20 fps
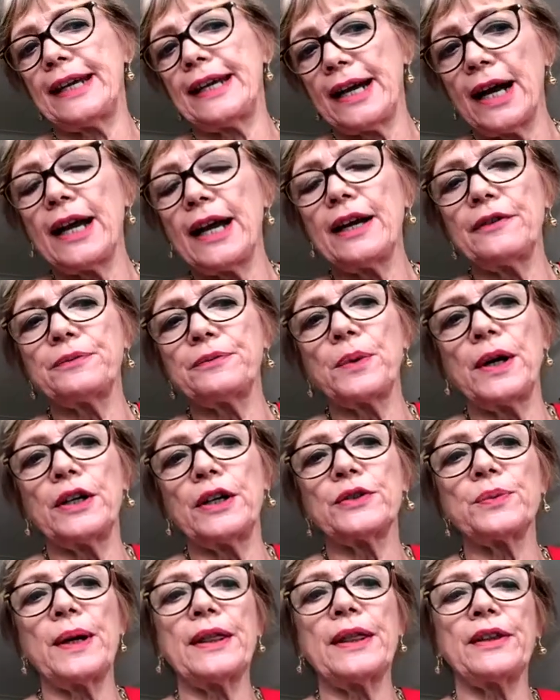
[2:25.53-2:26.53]
I have
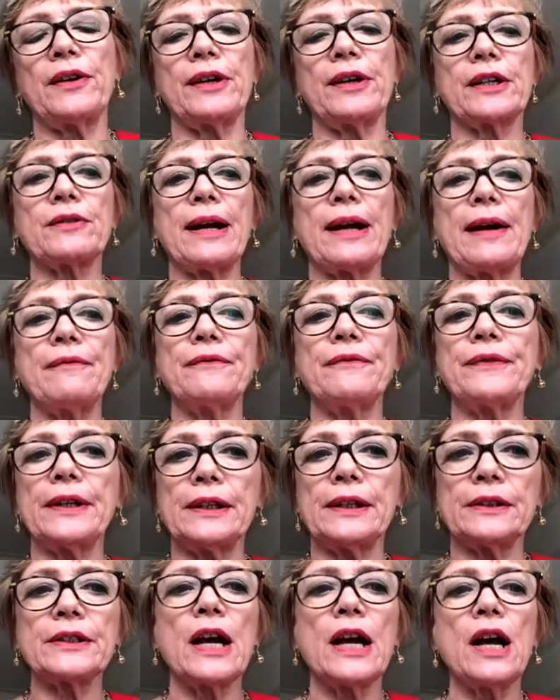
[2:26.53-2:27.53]
worked with her at
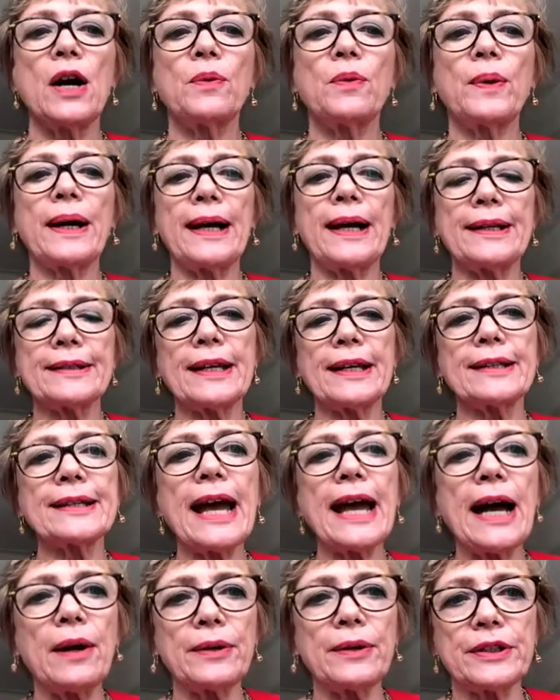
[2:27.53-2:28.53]
Cranfield, whereas as
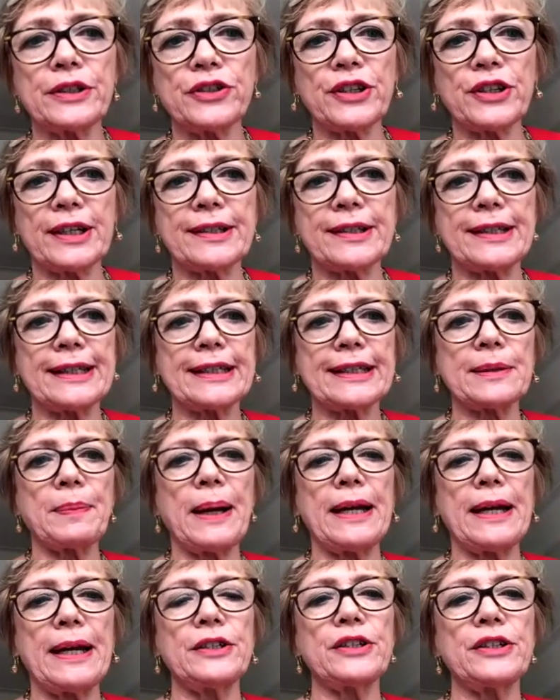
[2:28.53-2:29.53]
Howard has just
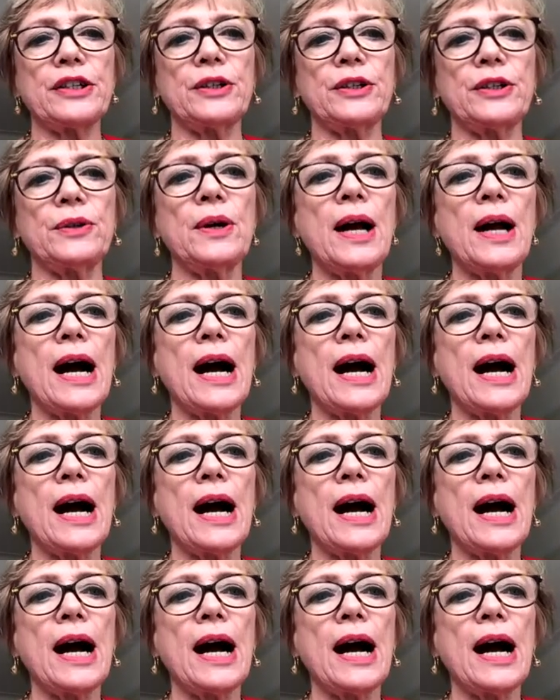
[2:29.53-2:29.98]
explained to you,